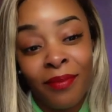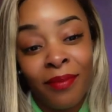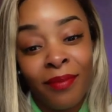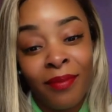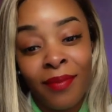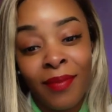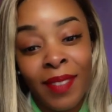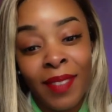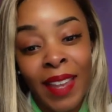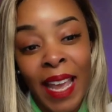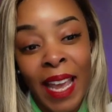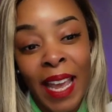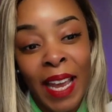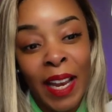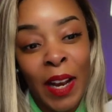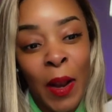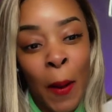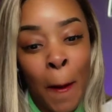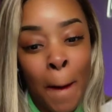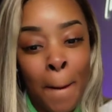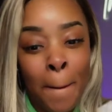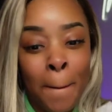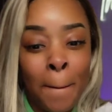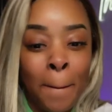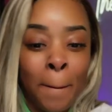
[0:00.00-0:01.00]
They ain't
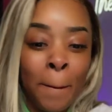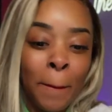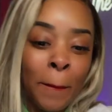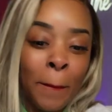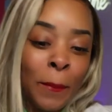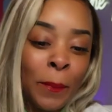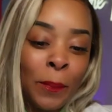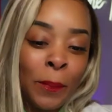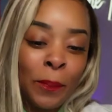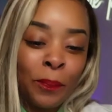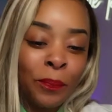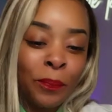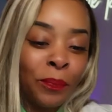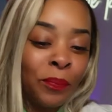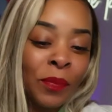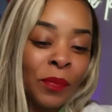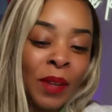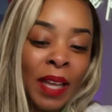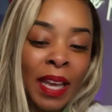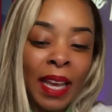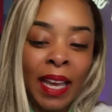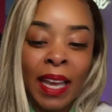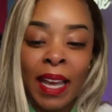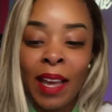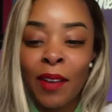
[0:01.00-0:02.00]
know. They
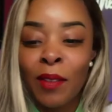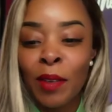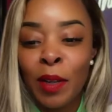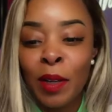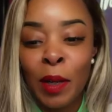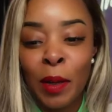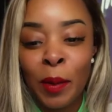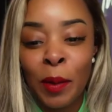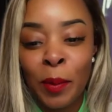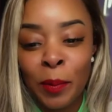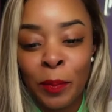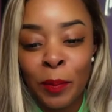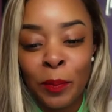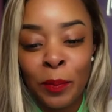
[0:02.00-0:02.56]
ain't have a clue.